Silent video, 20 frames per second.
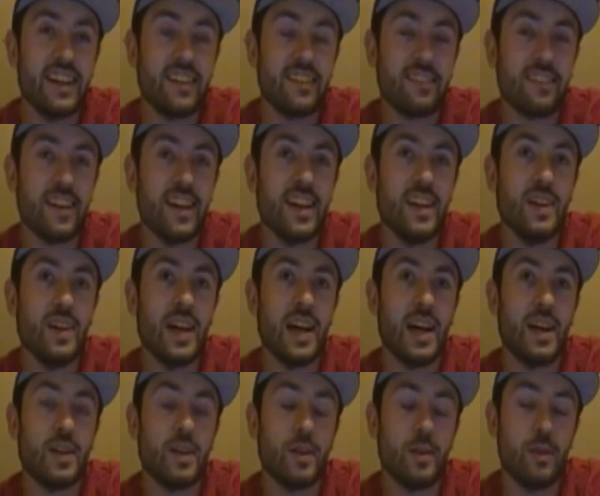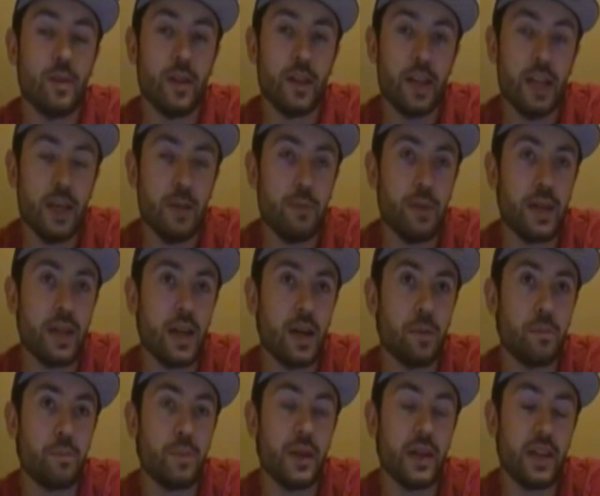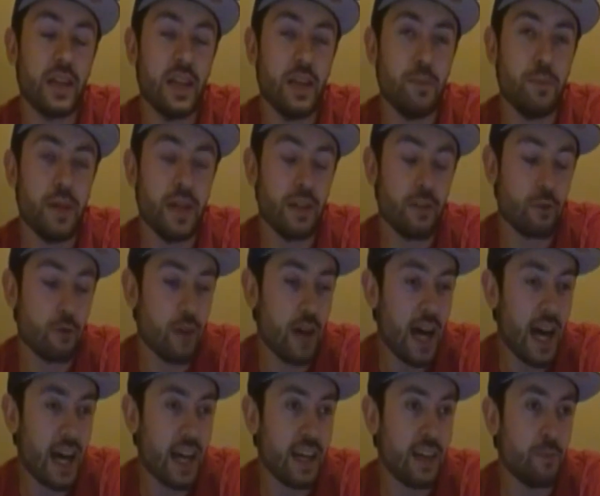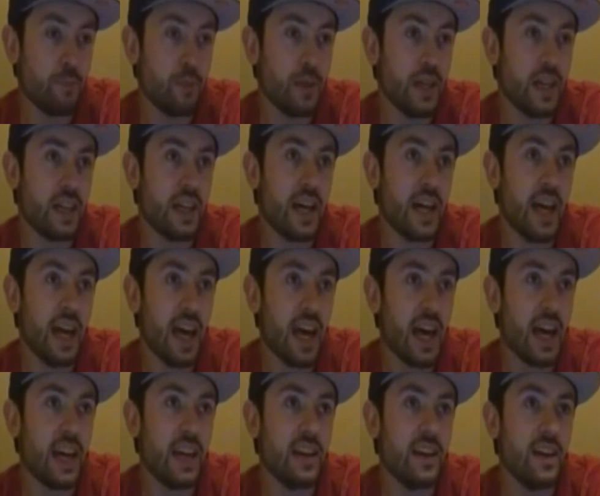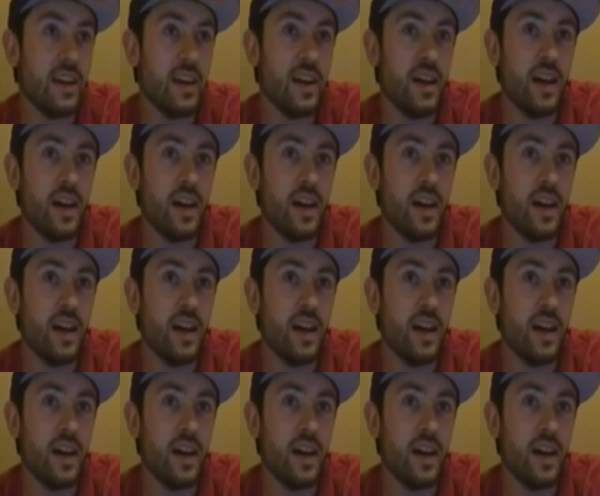great at keeping up, keeping track, and being ahead.